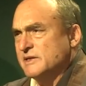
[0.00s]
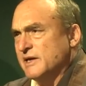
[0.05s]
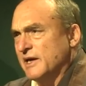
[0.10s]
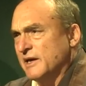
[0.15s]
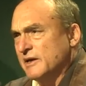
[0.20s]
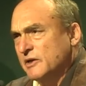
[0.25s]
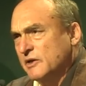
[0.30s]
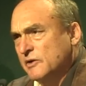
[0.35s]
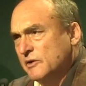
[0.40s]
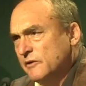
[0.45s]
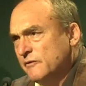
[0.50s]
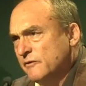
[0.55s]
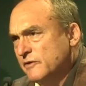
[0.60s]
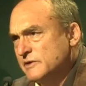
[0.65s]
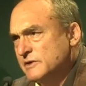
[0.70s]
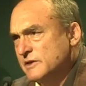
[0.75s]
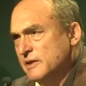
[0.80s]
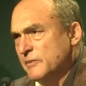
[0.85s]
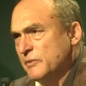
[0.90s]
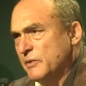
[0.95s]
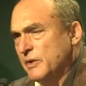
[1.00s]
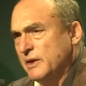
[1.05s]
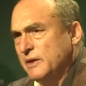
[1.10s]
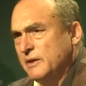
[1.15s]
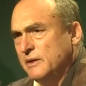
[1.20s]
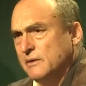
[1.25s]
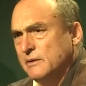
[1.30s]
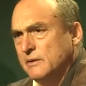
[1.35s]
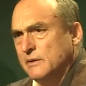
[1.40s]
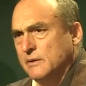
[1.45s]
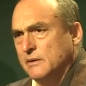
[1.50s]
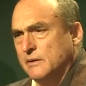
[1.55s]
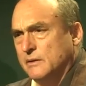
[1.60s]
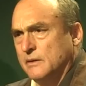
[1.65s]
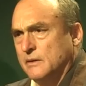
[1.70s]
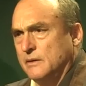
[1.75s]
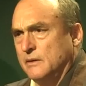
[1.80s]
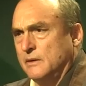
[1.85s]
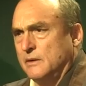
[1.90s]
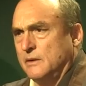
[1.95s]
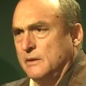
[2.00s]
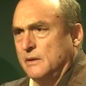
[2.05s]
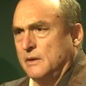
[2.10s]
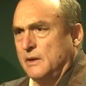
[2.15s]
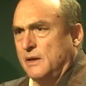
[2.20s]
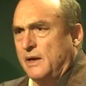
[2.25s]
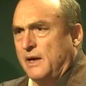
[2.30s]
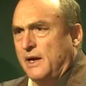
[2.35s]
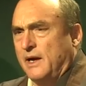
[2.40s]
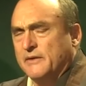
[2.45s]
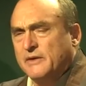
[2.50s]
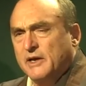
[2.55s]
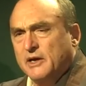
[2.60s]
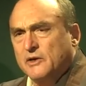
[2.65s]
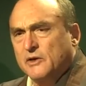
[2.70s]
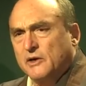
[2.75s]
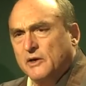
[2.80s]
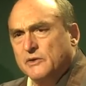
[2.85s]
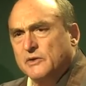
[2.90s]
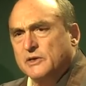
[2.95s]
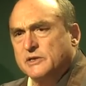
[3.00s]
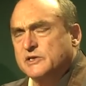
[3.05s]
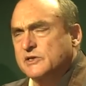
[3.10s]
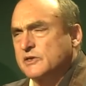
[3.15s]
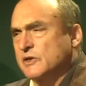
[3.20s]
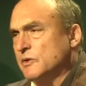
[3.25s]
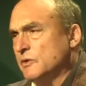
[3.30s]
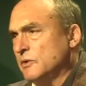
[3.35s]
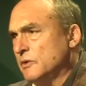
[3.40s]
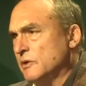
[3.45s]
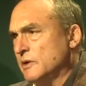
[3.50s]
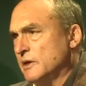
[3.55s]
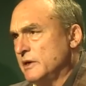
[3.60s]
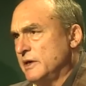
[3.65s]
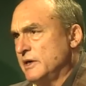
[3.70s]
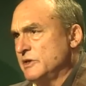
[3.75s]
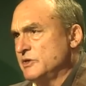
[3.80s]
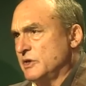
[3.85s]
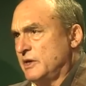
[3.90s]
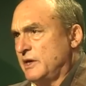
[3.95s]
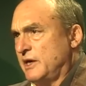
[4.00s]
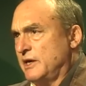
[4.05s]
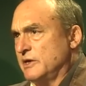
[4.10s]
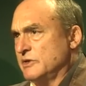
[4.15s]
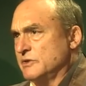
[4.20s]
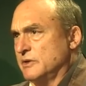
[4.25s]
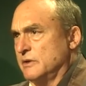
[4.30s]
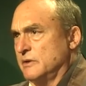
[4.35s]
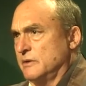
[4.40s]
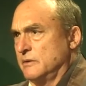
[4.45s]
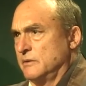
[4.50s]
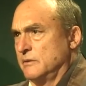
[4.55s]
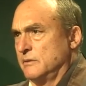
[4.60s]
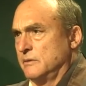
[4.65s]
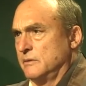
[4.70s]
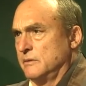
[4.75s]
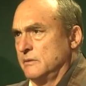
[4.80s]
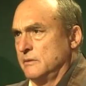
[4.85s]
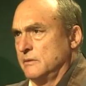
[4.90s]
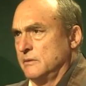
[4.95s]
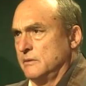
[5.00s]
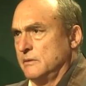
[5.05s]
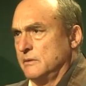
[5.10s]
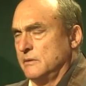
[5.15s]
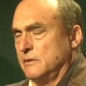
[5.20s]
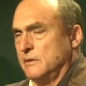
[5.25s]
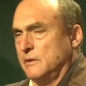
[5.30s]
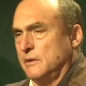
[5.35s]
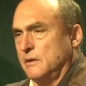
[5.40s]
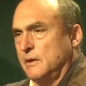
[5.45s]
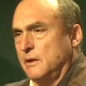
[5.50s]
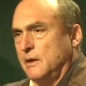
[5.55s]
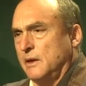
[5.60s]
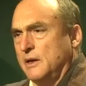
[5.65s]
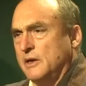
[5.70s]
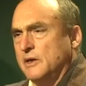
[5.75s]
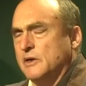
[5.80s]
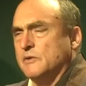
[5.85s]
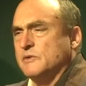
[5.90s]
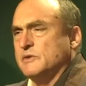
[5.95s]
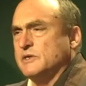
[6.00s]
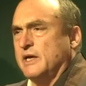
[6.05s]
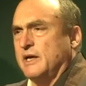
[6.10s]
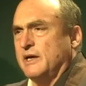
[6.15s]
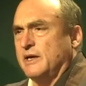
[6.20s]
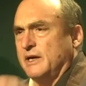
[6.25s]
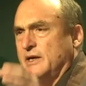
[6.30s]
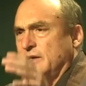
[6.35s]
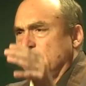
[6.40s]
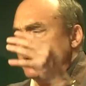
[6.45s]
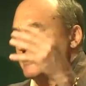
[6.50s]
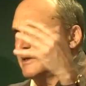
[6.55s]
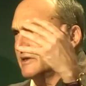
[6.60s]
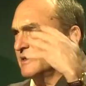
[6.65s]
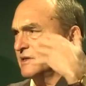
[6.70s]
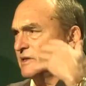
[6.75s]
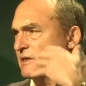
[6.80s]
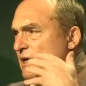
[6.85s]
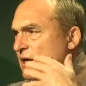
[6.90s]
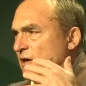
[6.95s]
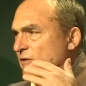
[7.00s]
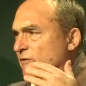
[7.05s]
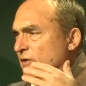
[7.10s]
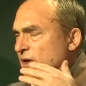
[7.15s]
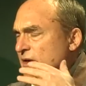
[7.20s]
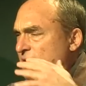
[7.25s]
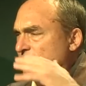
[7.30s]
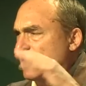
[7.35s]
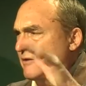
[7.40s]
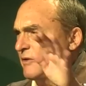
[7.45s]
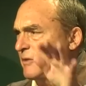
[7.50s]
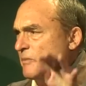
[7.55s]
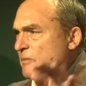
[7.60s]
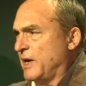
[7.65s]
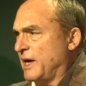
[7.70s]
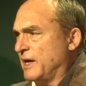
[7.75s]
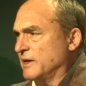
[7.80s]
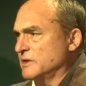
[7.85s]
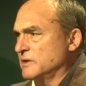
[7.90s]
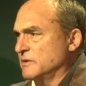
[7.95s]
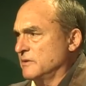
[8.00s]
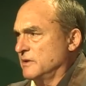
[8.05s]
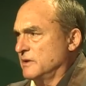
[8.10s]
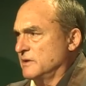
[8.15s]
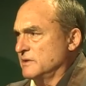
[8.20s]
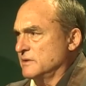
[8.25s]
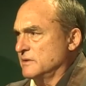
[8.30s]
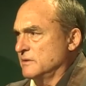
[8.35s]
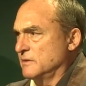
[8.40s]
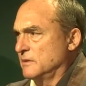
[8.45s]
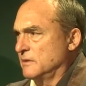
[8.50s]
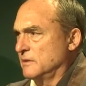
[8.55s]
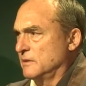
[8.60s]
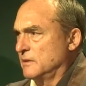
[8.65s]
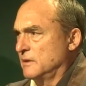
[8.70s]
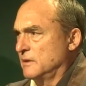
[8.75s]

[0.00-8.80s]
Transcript: Is that good for something? And they call this school and education. You know, take in this stuff and give it back to us.